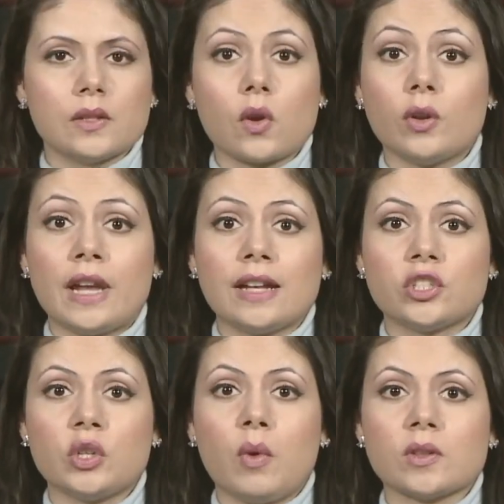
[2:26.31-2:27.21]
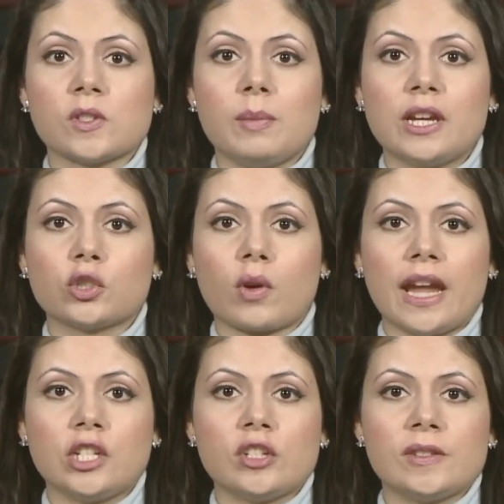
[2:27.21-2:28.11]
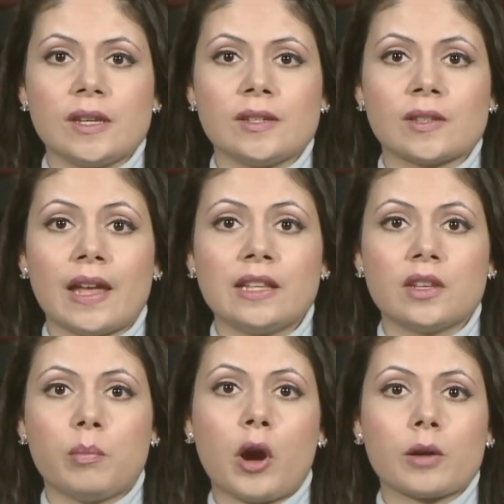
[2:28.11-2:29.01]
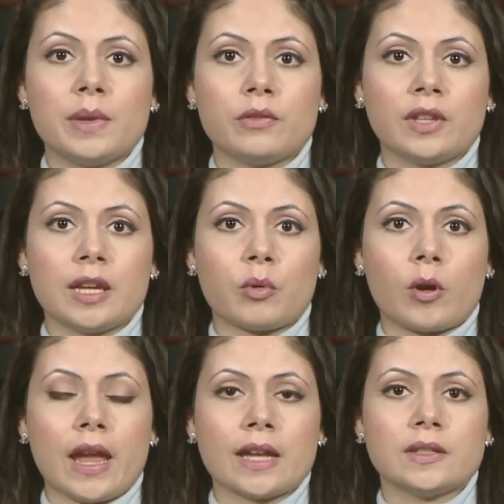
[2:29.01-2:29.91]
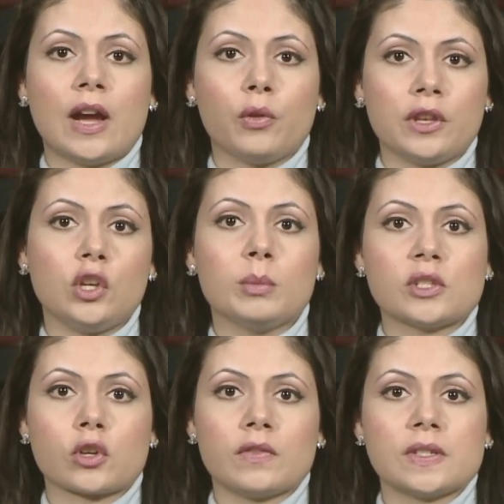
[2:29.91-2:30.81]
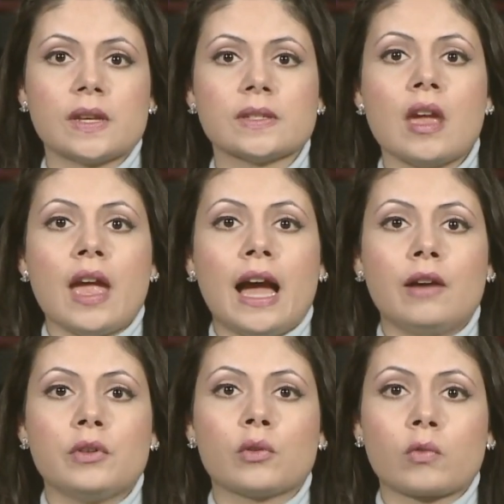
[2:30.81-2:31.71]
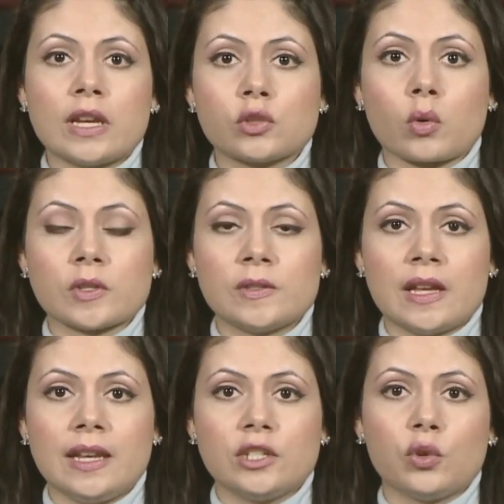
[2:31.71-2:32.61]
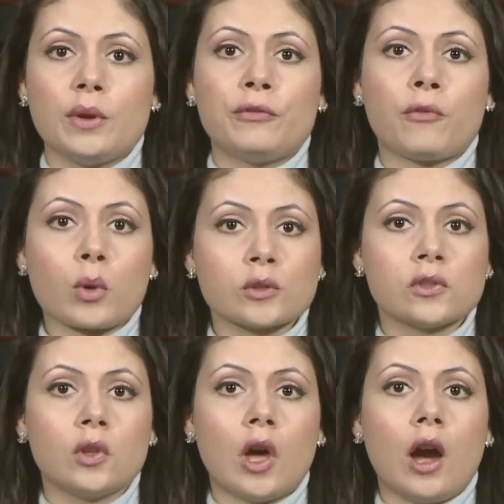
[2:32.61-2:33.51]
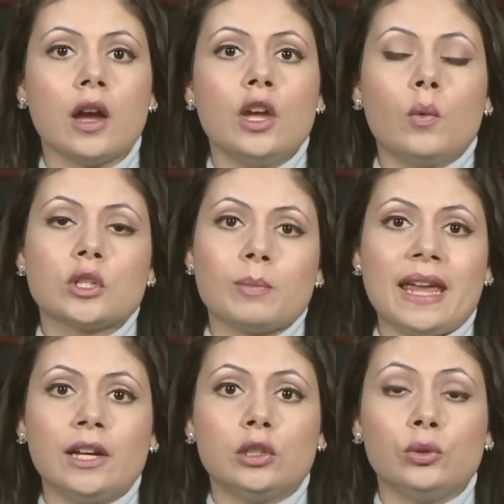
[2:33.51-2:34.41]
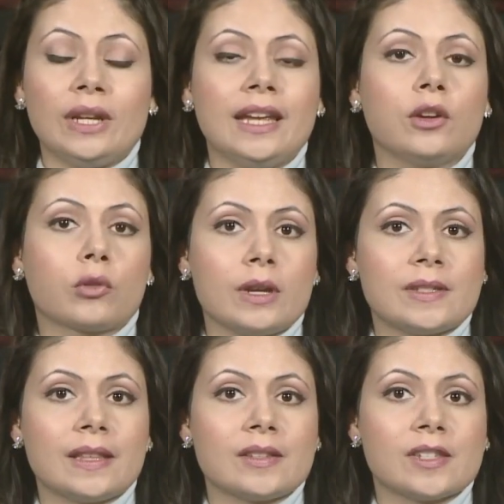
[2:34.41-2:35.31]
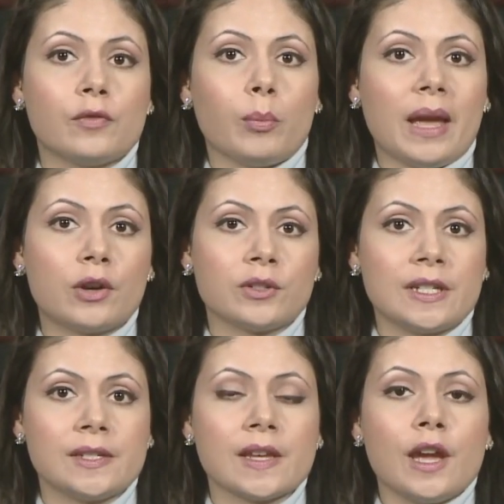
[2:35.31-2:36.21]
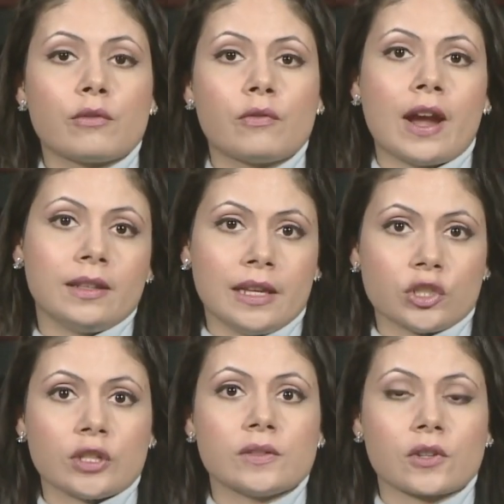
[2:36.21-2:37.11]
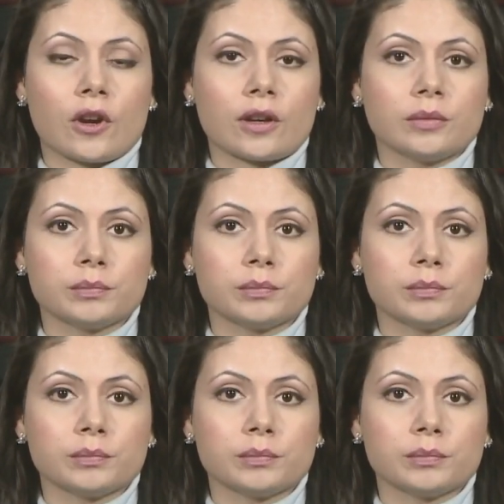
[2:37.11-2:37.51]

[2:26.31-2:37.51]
Scholten adds she wants to make sure agencies like the Department of Labor and Health and Human Services have the resources they need to enforce the law, which may include increasing the civil penalties for violations. Kirk.